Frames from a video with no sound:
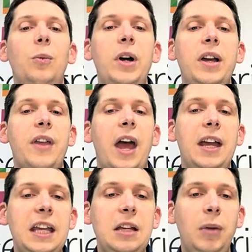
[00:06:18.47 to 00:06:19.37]
with
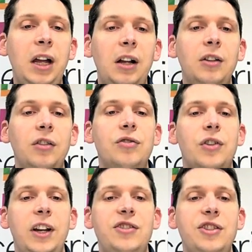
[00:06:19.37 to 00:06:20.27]
an email
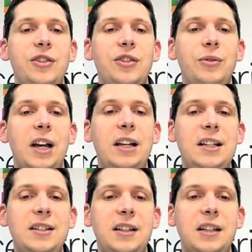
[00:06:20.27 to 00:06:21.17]
trying to
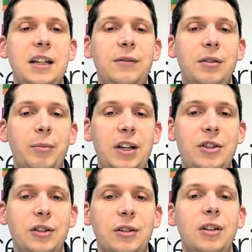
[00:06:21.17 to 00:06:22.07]
elicit
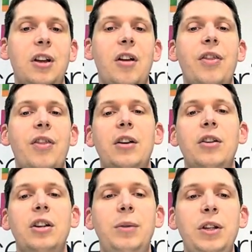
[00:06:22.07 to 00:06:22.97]
information. That
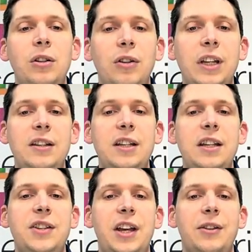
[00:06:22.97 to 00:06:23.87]
could be your login
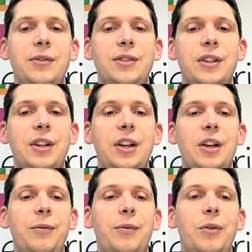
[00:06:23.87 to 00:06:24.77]
details
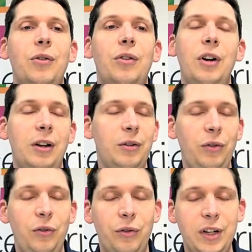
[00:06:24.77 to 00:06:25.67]
for
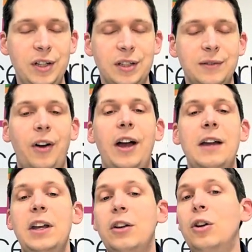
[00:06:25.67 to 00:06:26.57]

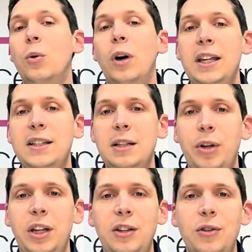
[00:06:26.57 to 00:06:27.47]
365. It could quite easily
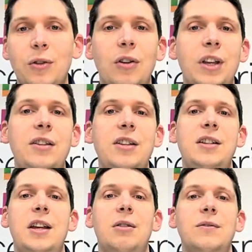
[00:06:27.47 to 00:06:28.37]
be your login
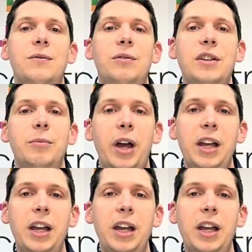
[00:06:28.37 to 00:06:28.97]
details for either